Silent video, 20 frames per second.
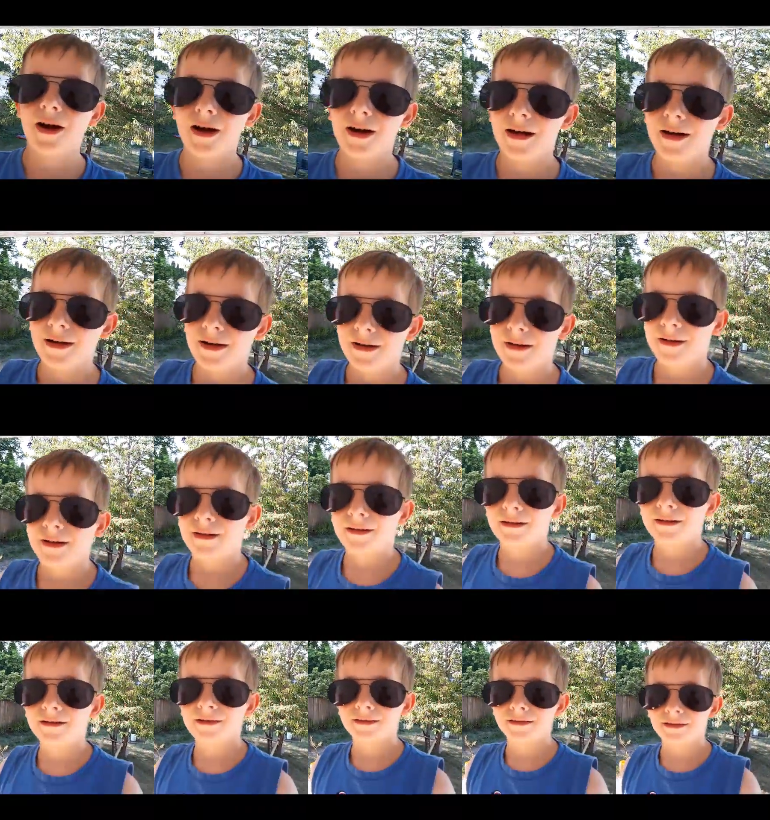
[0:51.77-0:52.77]
Shout out to
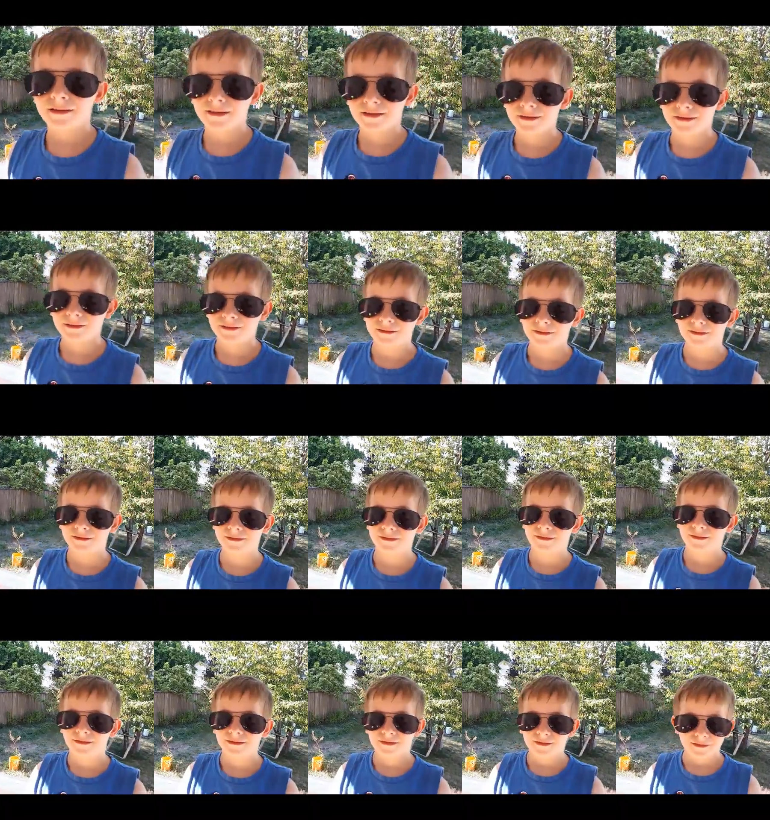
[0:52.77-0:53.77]
everybody.
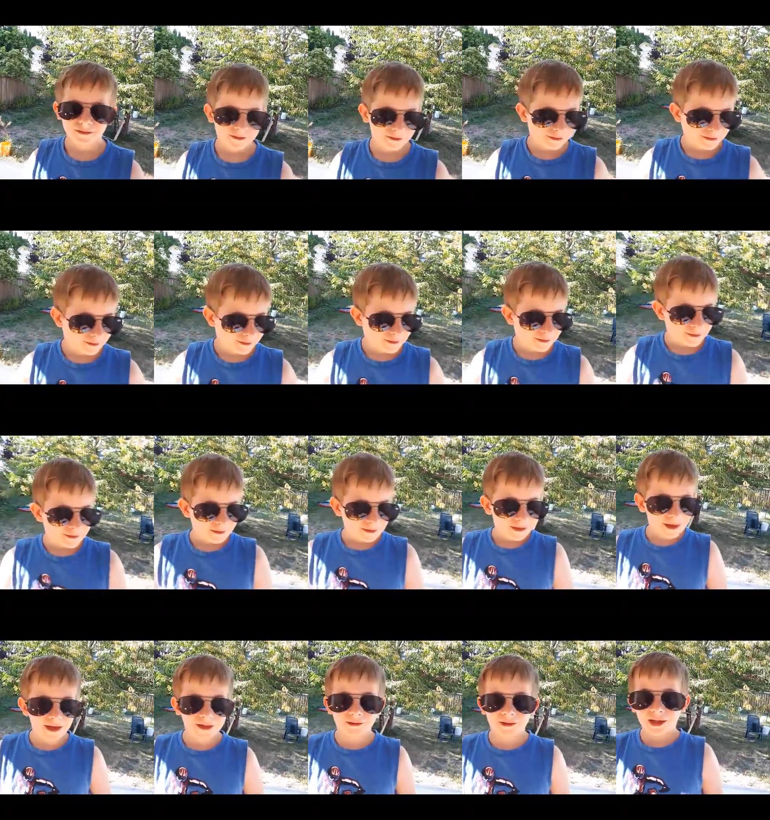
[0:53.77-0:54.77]
So, um guys, we
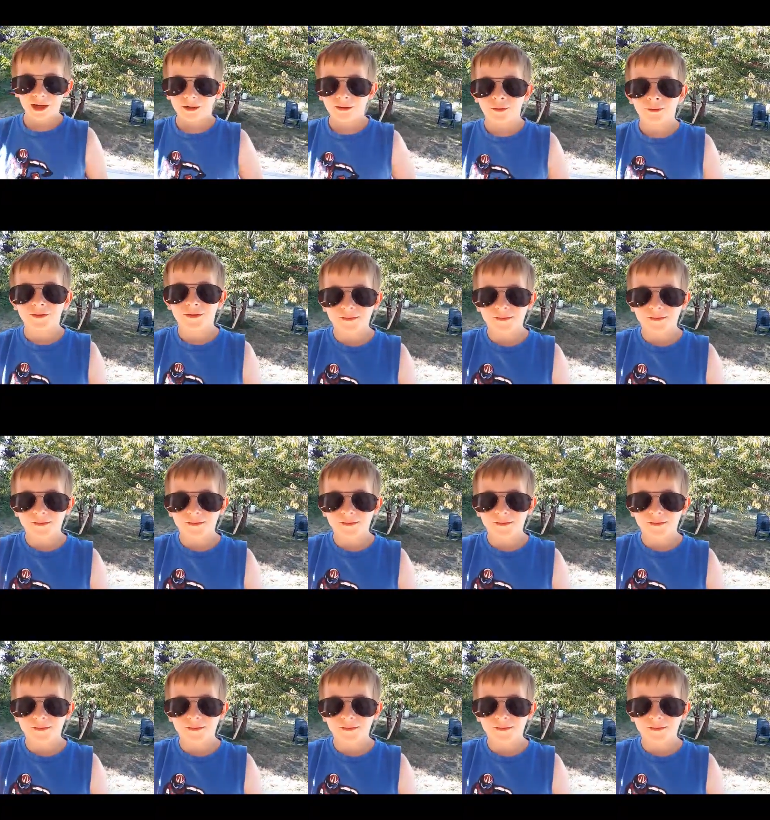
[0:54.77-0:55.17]
have yeah, shout lots...